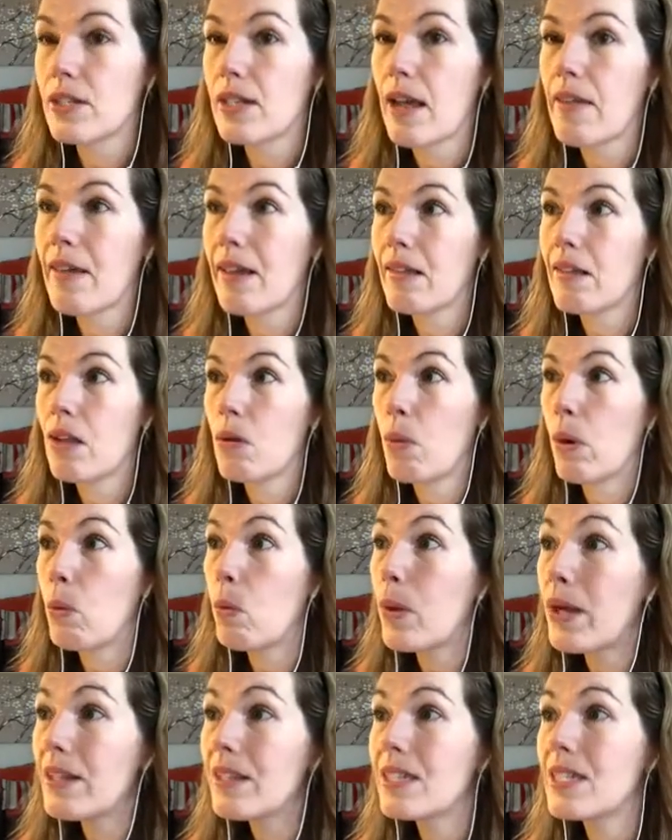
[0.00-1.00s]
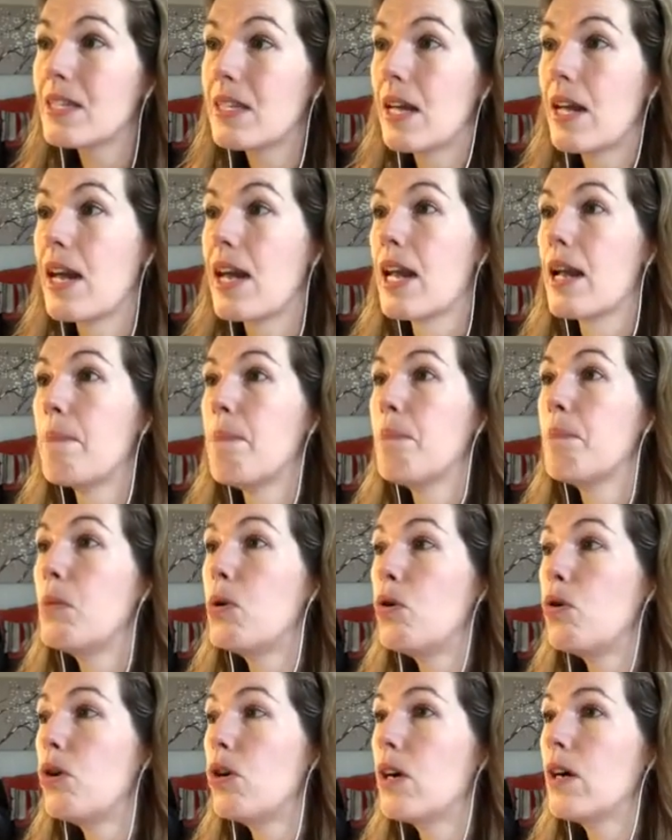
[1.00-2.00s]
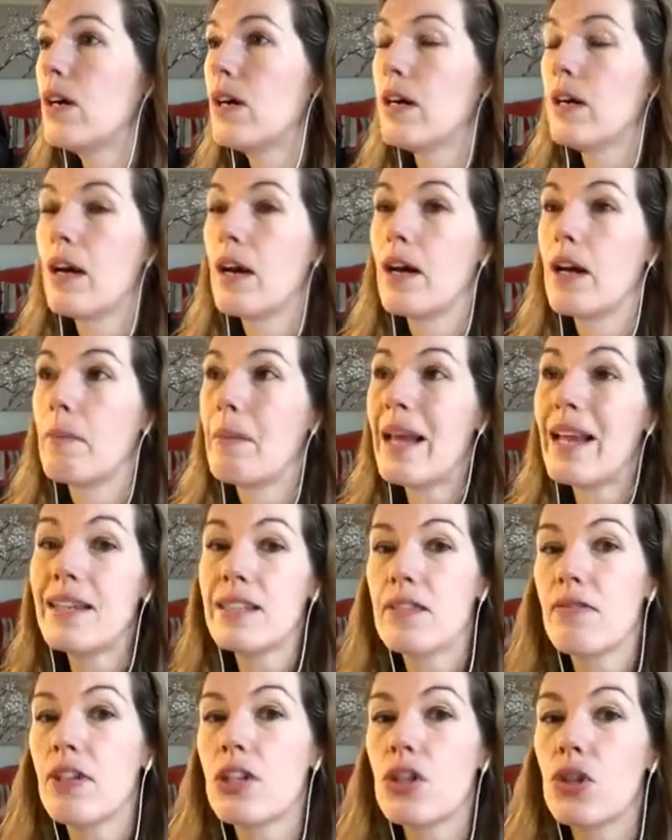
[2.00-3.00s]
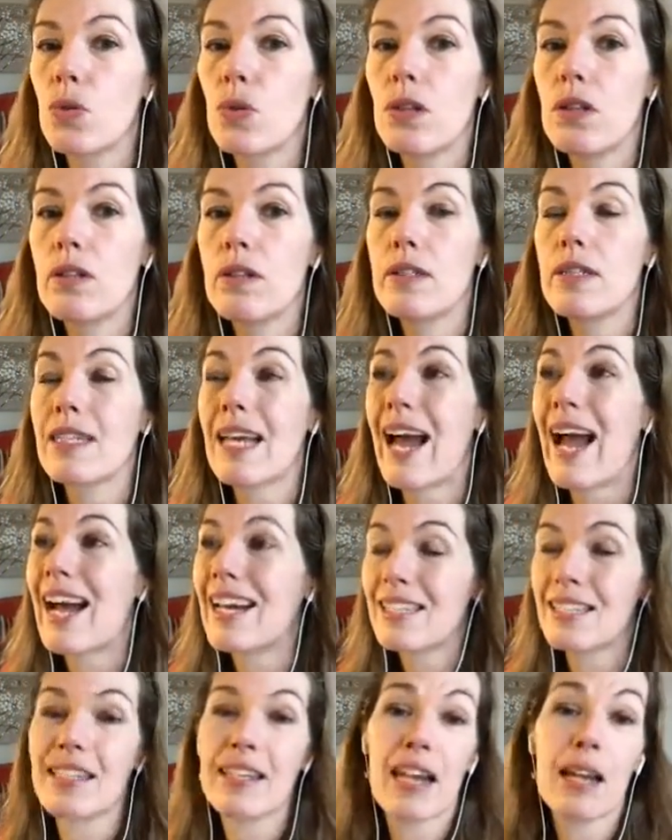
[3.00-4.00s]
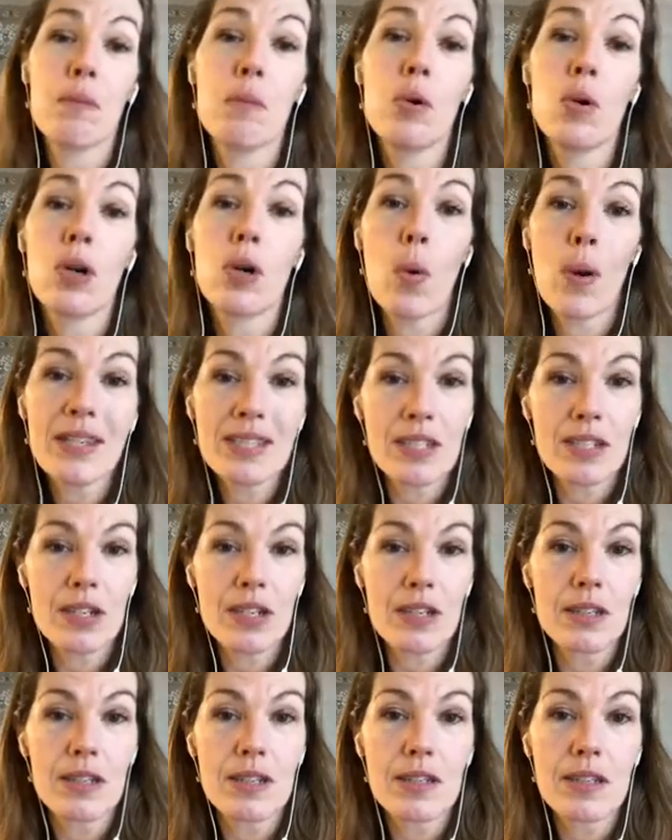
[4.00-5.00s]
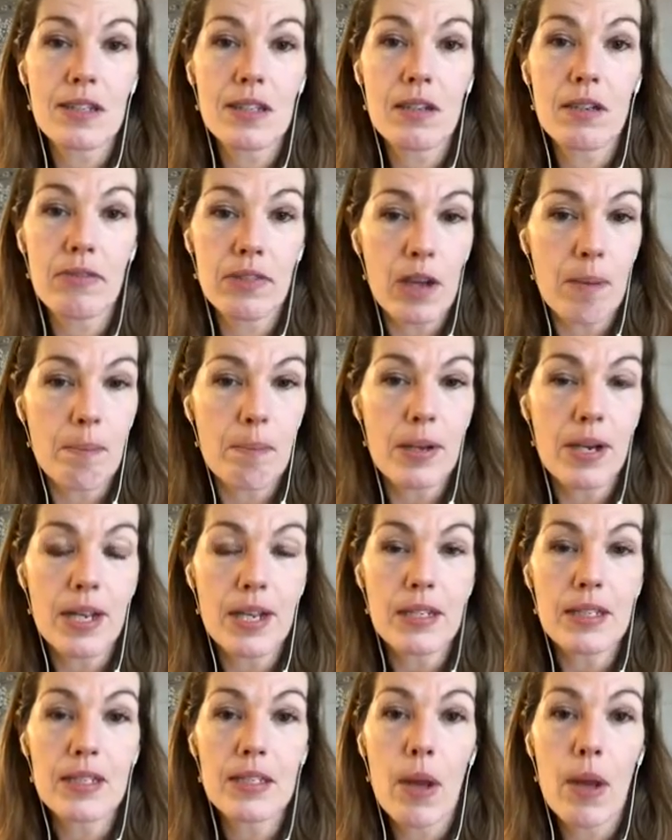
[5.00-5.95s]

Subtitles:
I think that we will see more individuals asking more questions of companies.